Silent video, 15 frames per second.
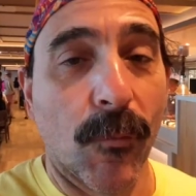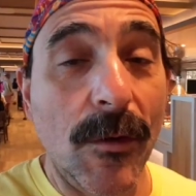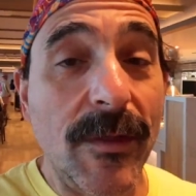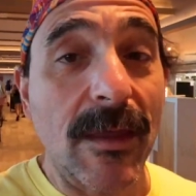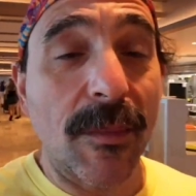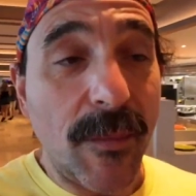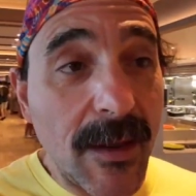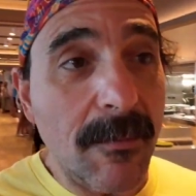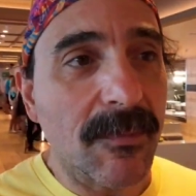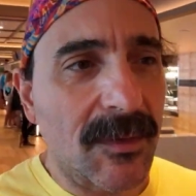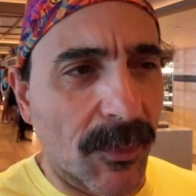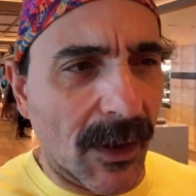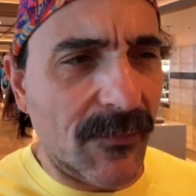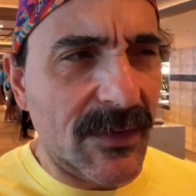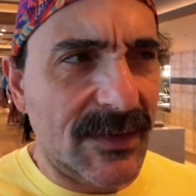the buffet and
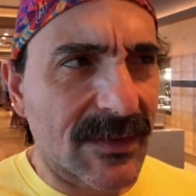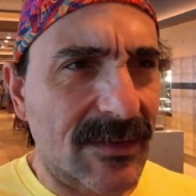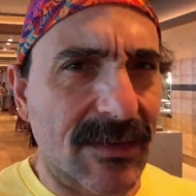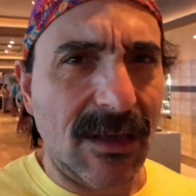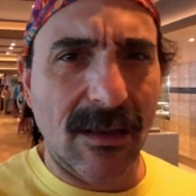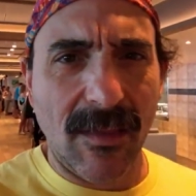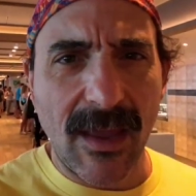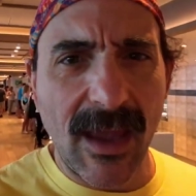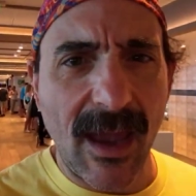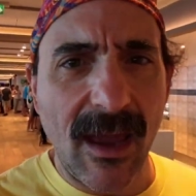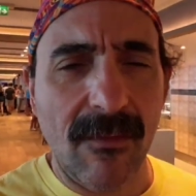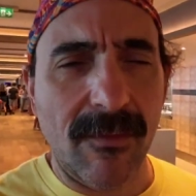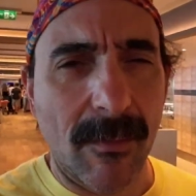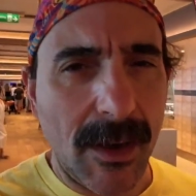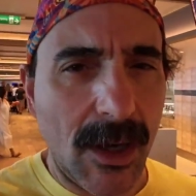back to the pool and everything like that.
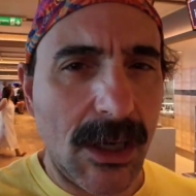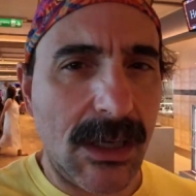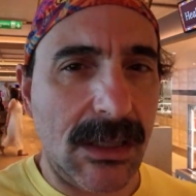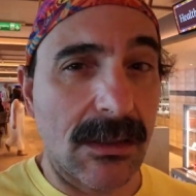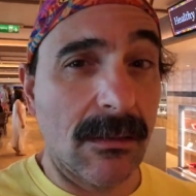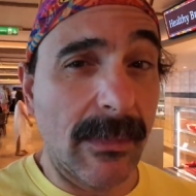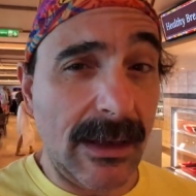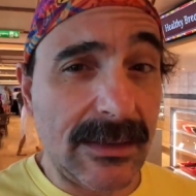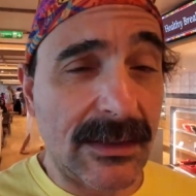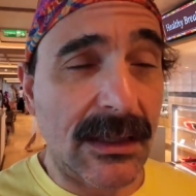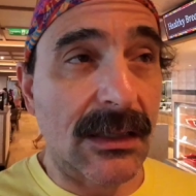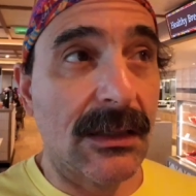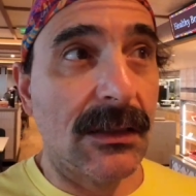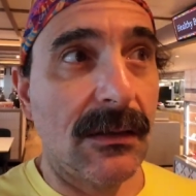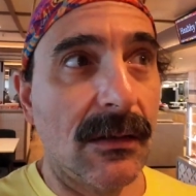So if you are one of these people
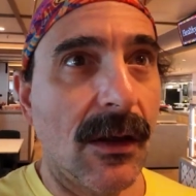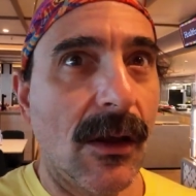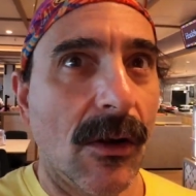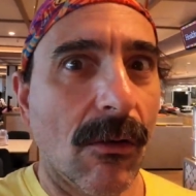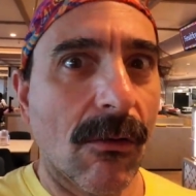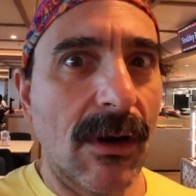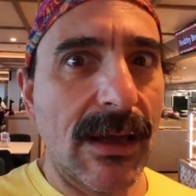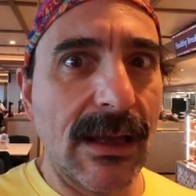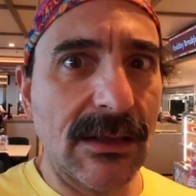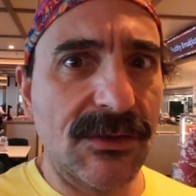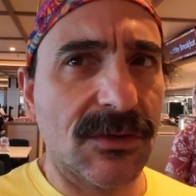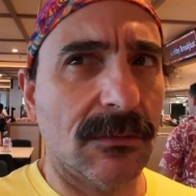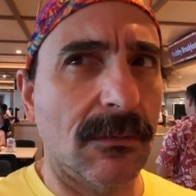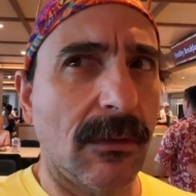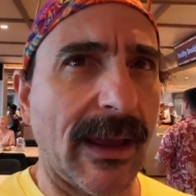who don't like seeing
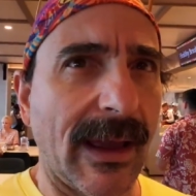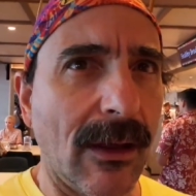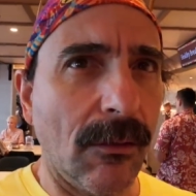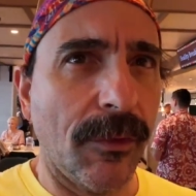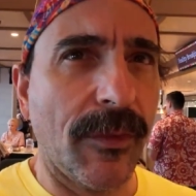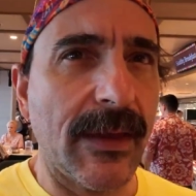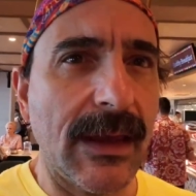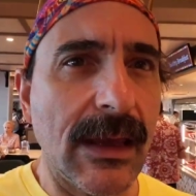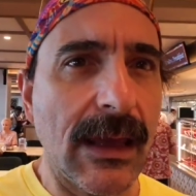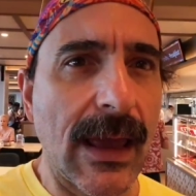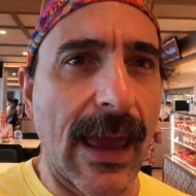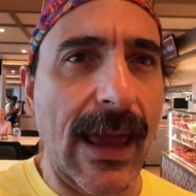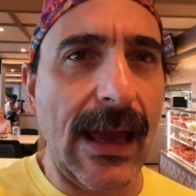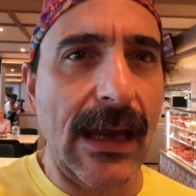swimwear in the